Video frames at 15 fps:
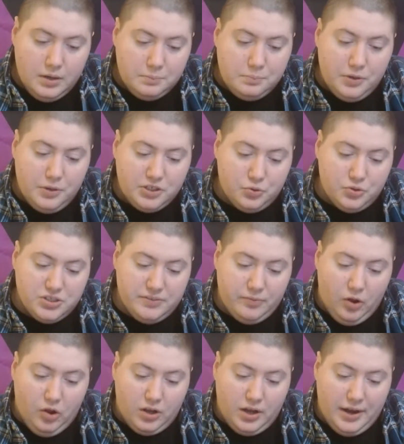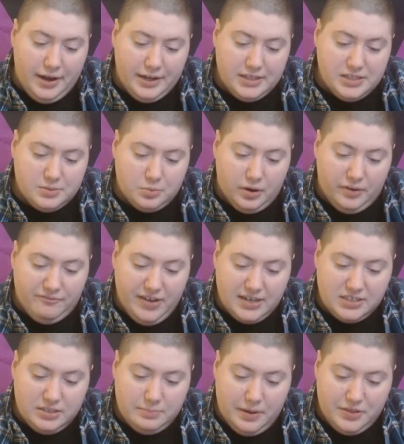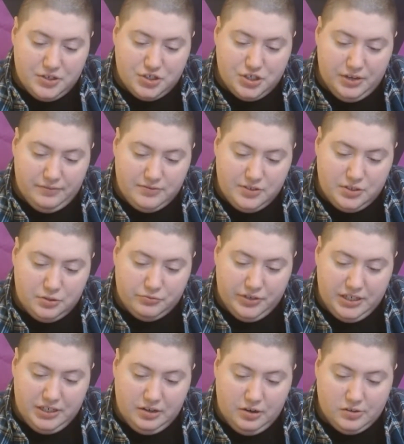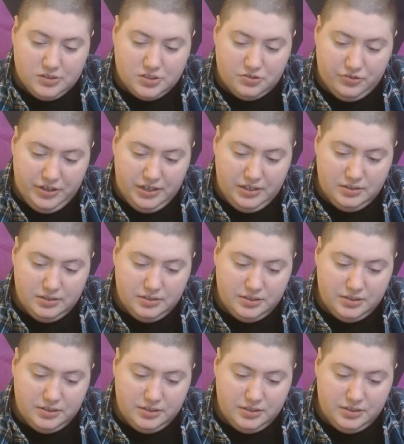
Bookstores of all kinds were affected by the shift to reading on screen,